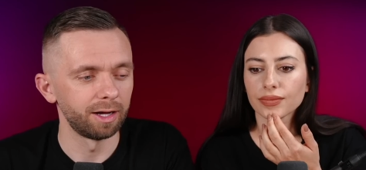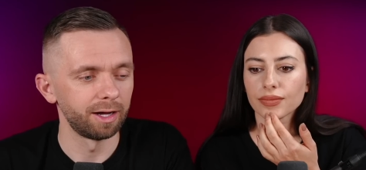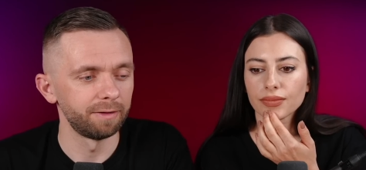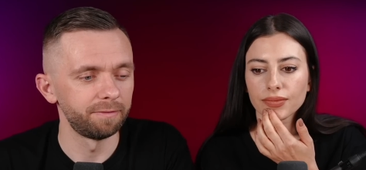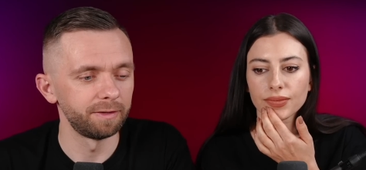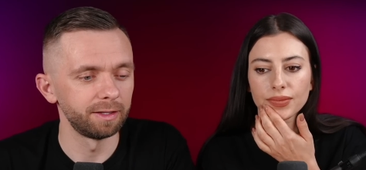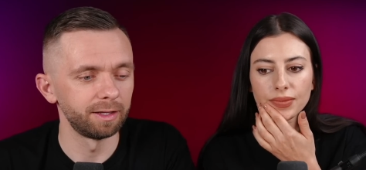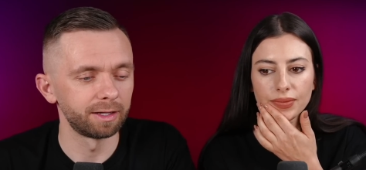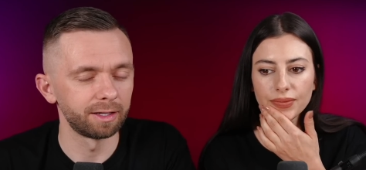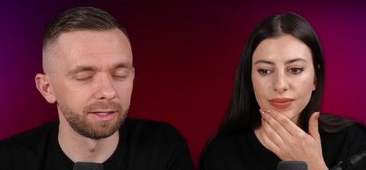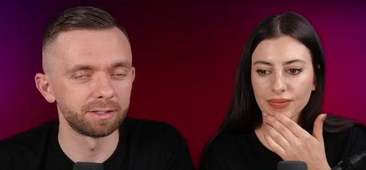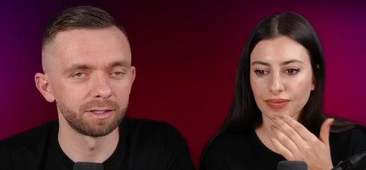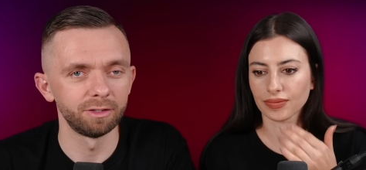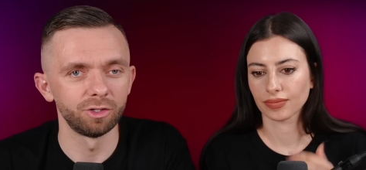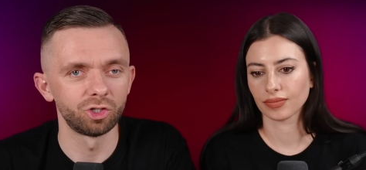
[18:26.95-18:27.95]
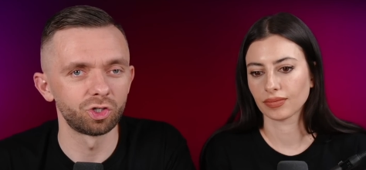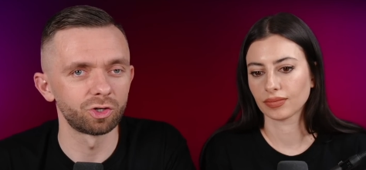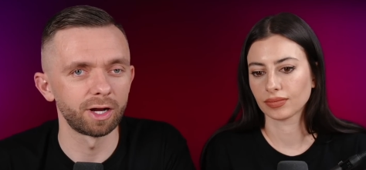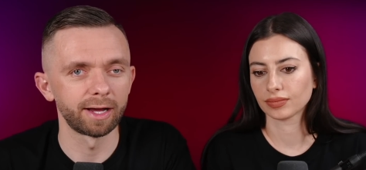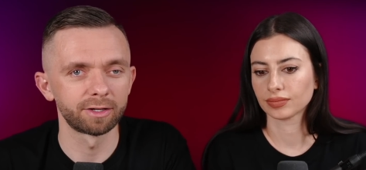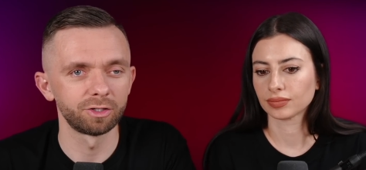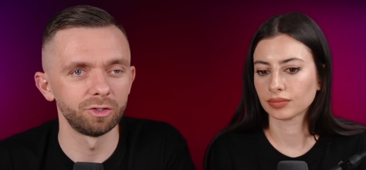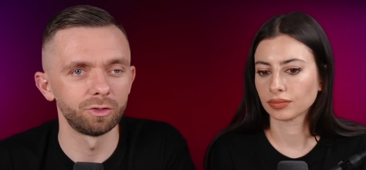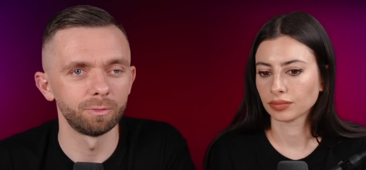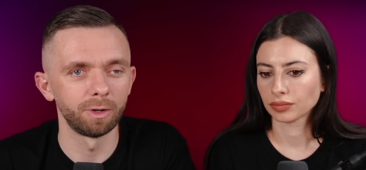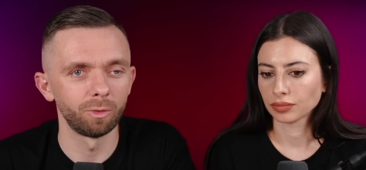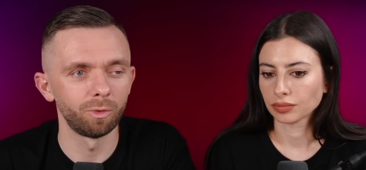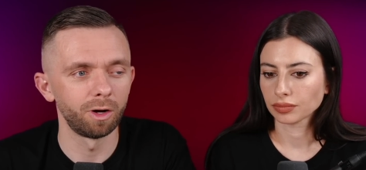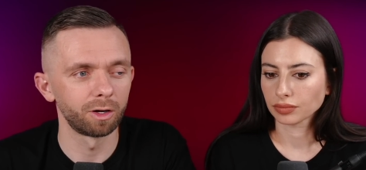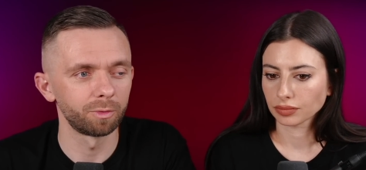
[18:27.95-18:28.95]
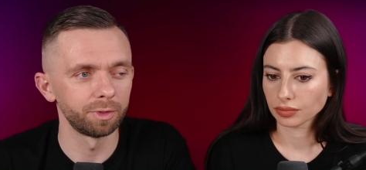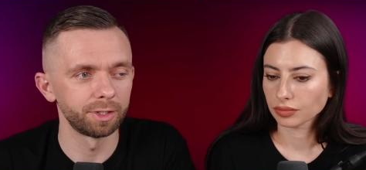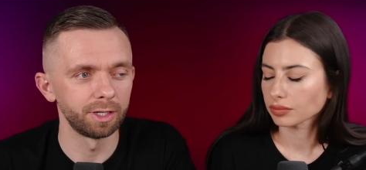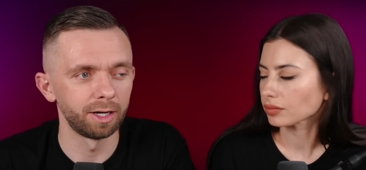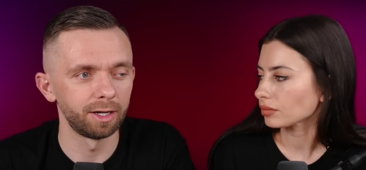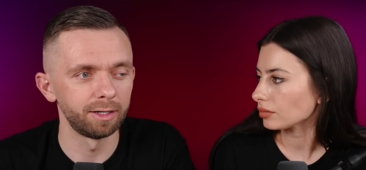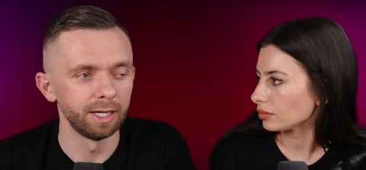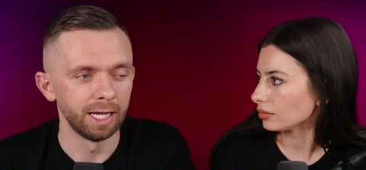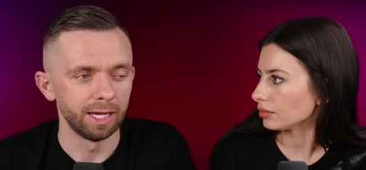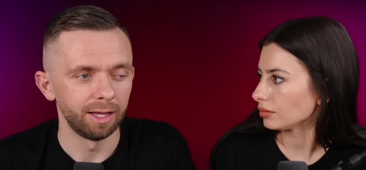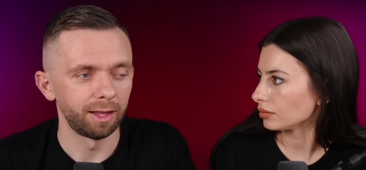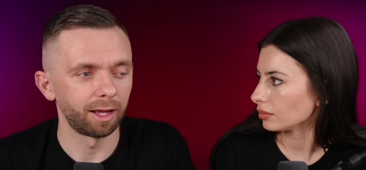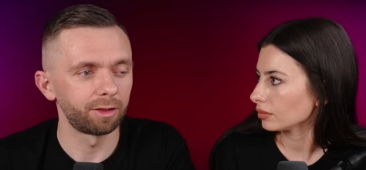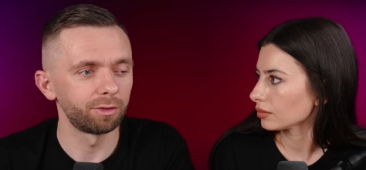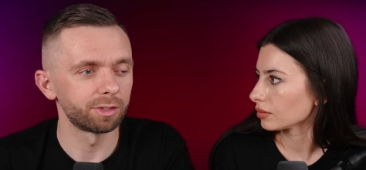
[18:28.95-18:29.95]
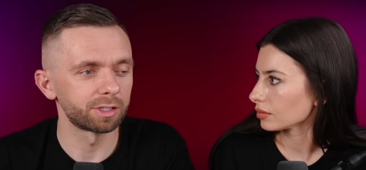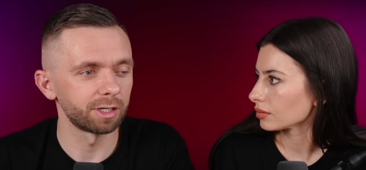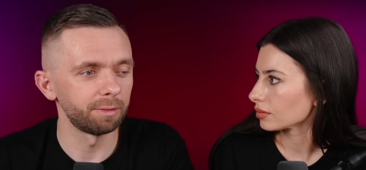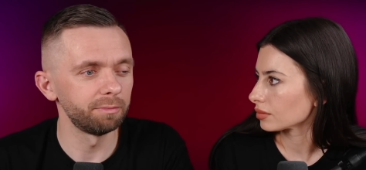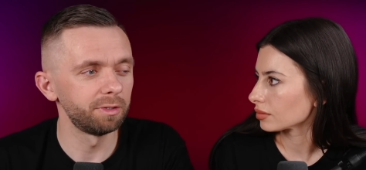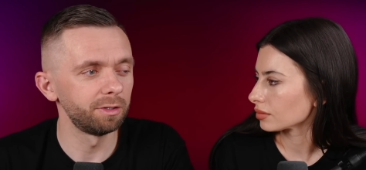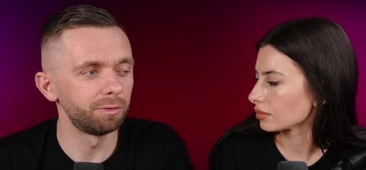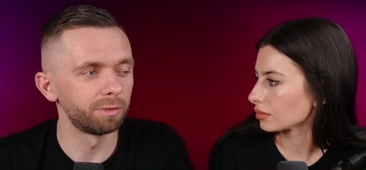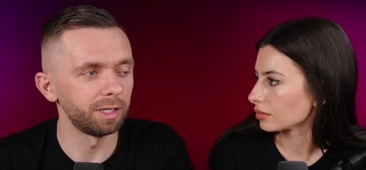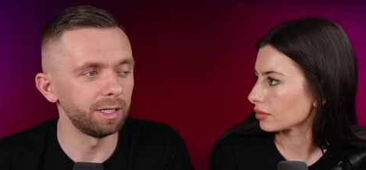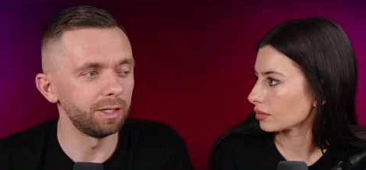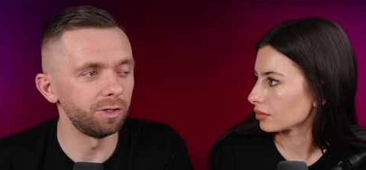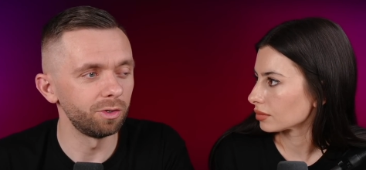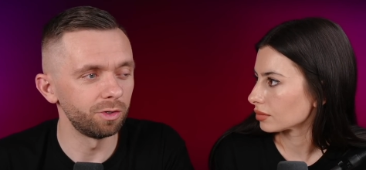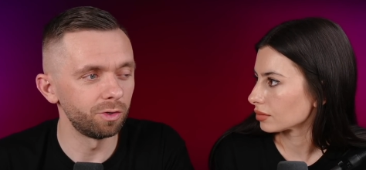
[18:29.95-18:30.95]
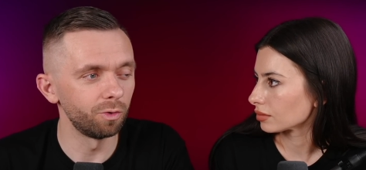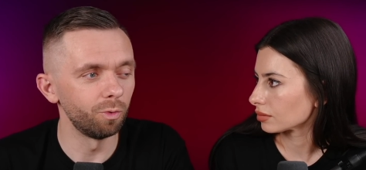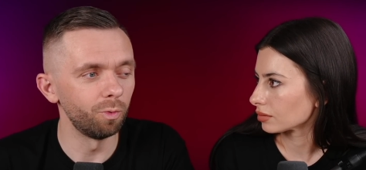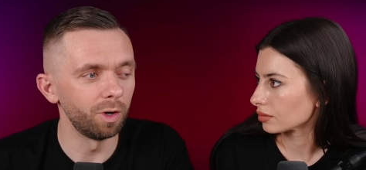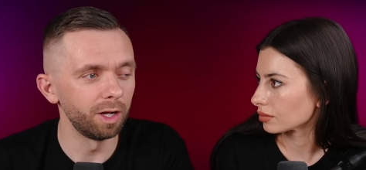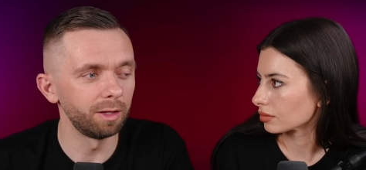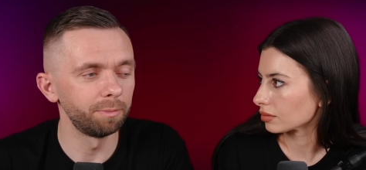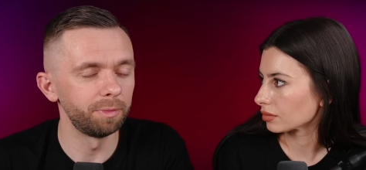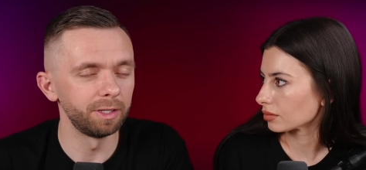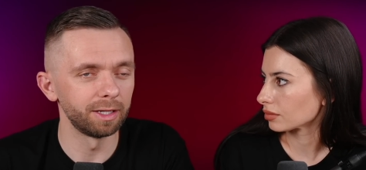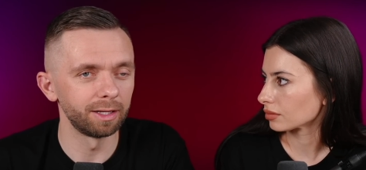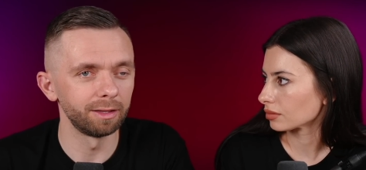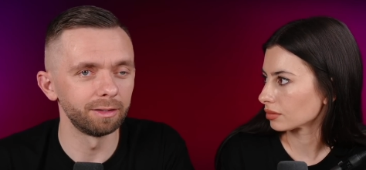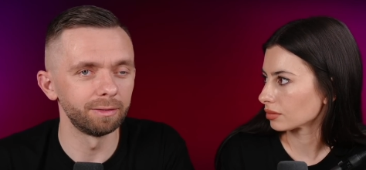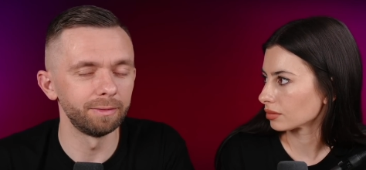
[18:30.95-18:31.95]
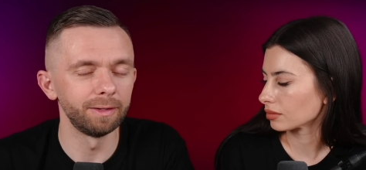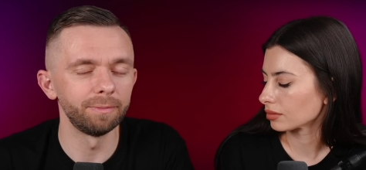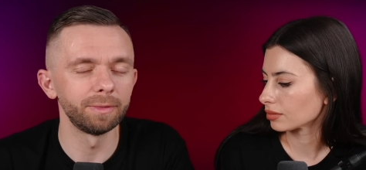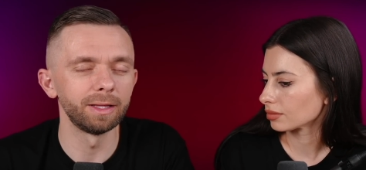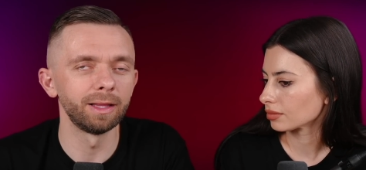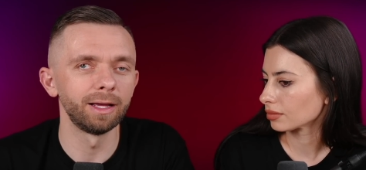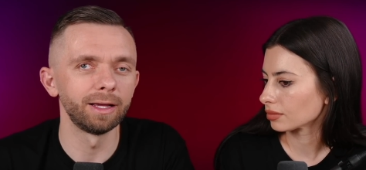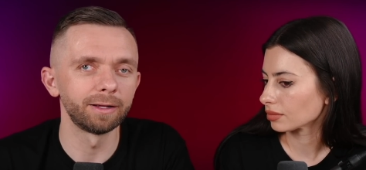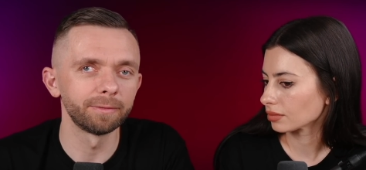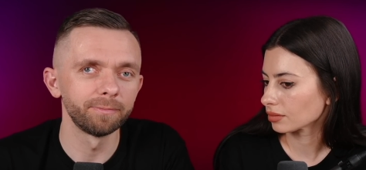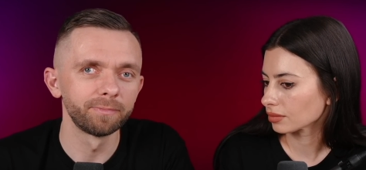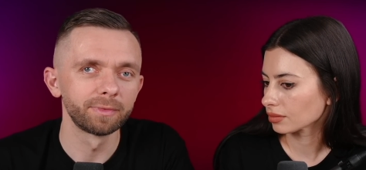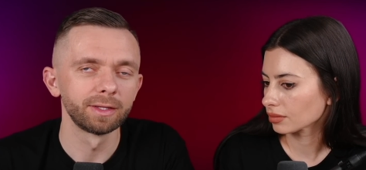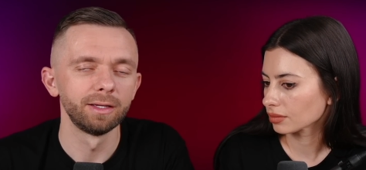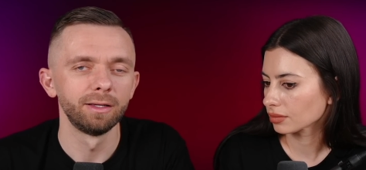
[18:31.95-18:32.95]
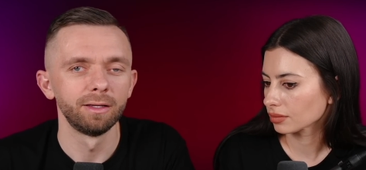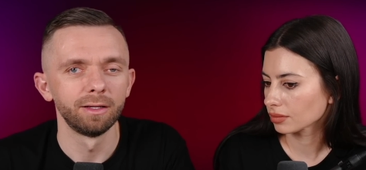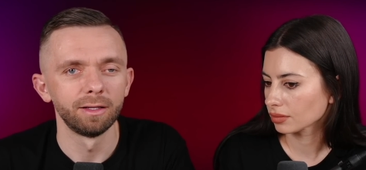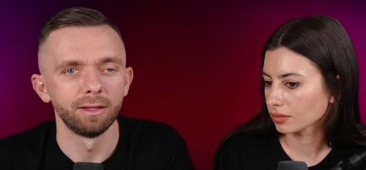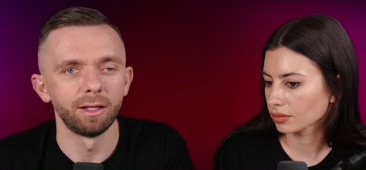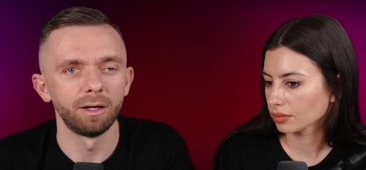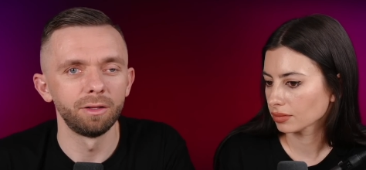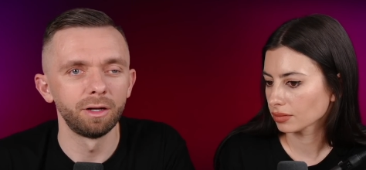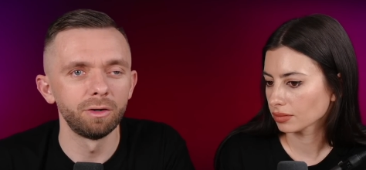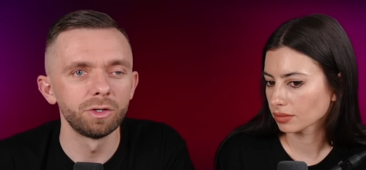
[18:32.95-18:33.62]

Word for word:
Speaker 1: I feel like it's a distraction to my walk with god like to some degree you, you will be a, like there, there is